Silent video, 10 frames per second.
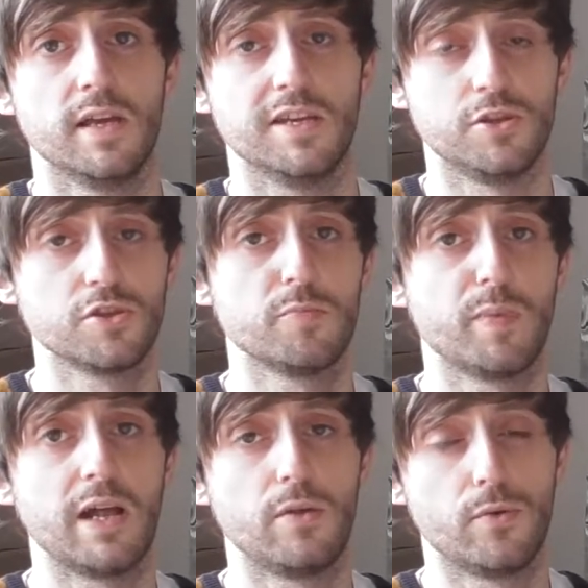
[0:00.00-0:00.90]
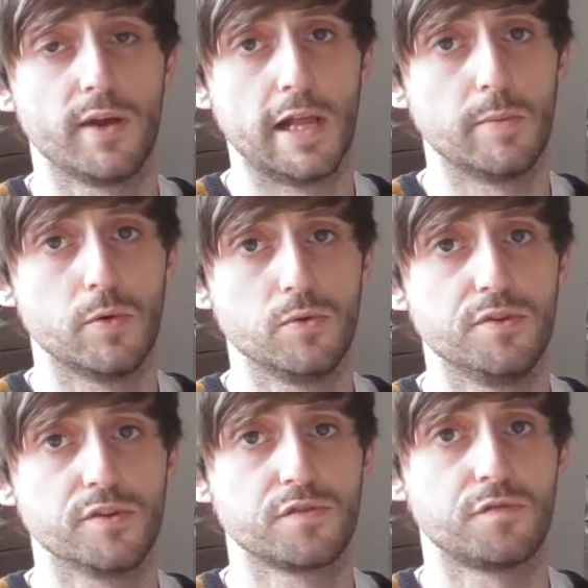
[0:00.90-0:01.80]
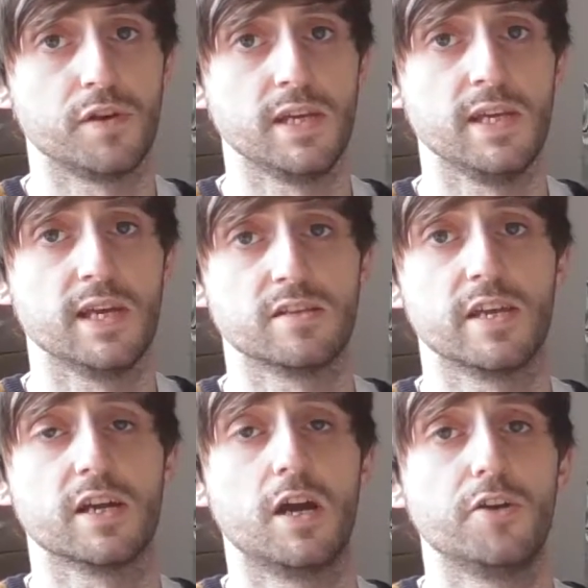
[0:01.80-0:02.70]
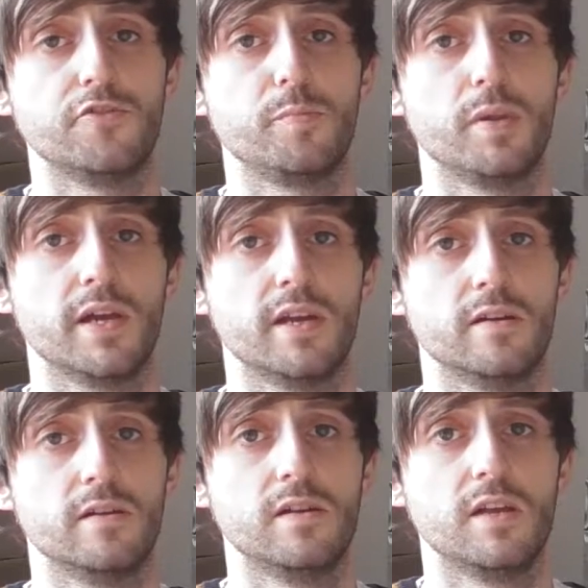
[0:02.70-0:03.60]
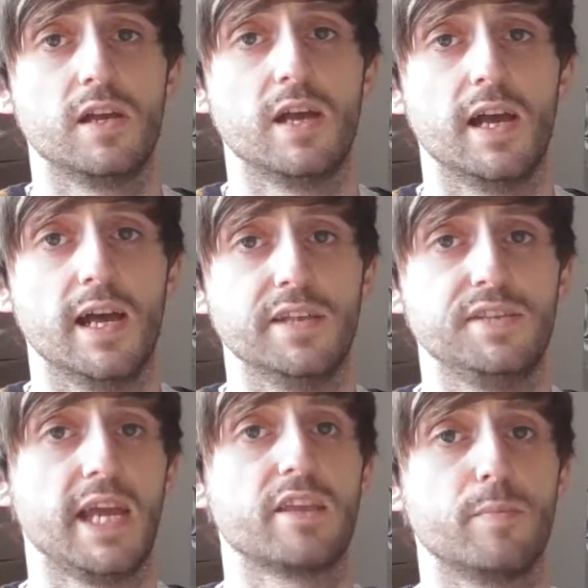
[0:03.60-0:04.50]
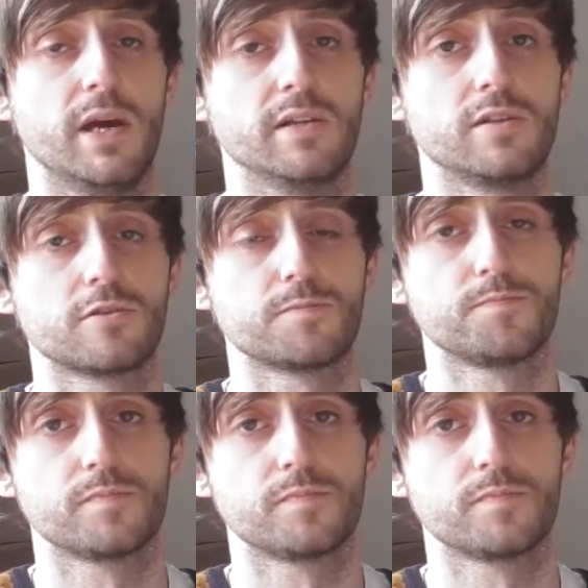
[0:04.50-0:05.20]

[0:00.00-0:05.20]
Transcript: It's just the Battle Royale mode that's free, and it's like a 100-player deathmatch,